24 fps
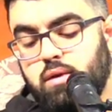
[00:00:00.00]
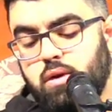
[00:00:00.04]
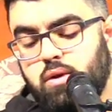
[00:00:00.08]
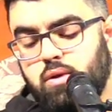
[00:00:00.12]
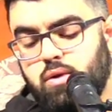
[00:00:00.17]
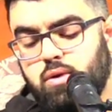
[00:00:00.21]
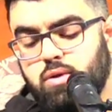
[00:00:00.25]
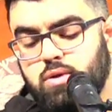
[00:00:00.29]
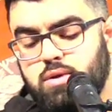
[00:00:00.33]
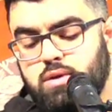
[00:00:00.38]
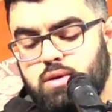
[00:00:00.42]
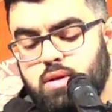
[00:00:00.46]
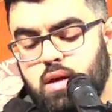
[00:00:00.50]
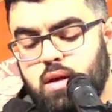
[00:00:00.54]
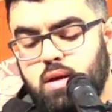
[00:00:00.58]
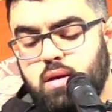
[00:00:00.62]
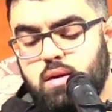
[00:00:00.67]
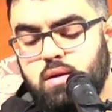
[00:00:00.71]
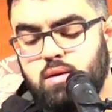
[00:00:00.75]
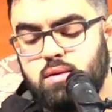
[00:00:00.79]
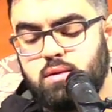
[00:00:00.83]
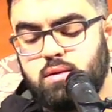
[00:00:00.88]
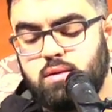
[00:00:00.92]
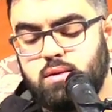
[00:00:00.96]
and
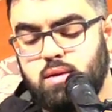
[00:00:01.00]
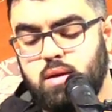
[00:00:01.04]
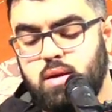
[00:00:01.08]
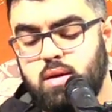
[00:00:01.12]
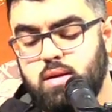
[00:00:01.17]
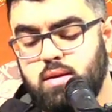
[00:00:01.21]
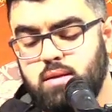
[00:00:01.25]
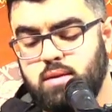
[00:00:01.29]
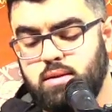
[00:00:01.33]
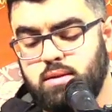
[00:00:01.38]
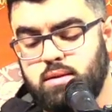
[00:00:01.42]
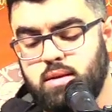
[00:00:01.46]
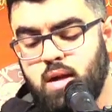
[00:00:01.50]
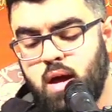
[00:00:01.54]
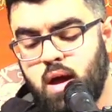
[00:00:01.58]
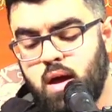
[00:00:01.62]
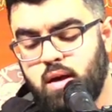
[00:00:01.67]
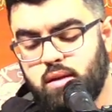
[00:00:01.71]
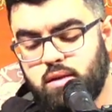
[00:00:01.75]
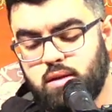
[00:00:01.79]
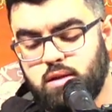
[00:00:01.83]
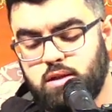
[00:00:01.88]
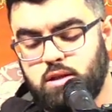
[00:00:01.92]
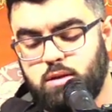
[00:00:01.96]
Hussein sees
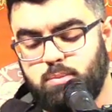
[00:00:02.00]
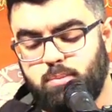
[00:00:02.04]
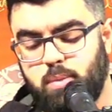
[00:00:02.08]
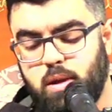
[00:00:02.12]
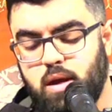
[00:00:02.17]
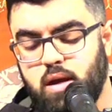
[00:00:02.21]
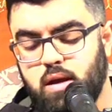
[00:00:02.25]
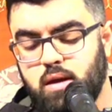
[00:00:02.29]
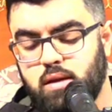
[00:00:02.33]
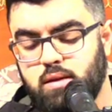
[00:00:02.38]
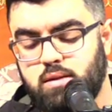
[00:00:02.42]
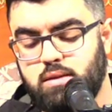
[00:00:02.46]
the spear